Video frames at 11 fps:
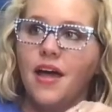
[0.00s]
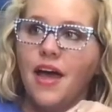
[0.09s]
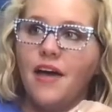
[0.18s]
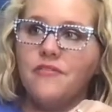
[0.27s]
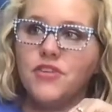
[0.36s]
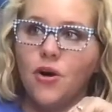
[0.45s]

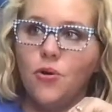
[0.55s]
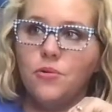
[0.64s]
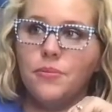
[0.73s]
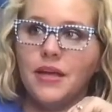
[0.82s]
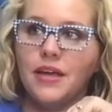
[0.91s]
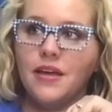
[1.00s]
have told
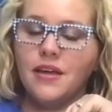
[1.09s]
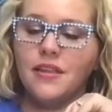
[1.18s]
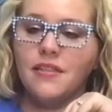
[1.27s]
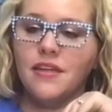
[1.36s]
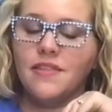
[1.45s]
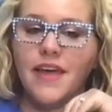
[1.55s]
me
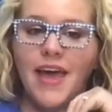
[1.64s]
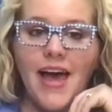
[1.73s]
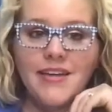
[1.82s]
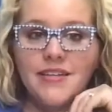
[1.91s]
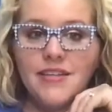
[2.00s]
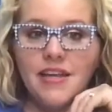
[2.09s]
that they
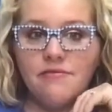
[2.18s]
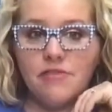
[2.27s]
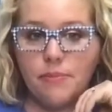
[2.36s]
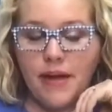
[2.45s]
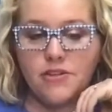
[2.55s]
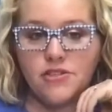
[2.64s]
had to leave the
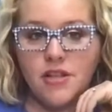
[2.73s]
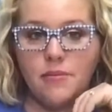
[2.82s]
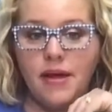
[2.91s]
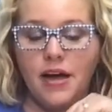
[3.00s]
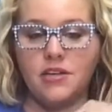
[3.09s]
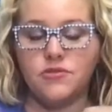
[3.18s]
Painters
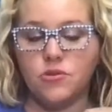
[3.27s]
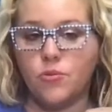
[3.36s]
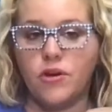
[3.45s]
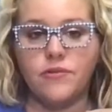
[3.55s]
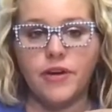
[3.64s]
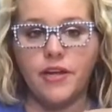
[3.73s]
Clubhouse for
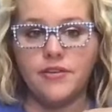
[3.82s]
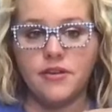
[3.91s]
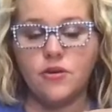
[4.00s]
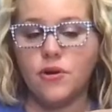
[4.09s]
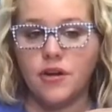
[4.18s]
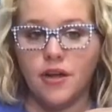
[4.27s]
one reason
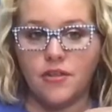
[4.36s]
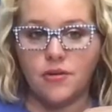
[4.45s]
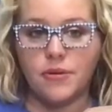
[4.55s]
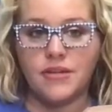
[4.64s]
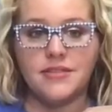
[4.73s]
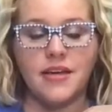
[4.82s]
or another
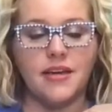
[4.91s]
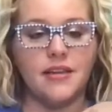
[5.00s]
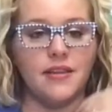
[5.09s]
because they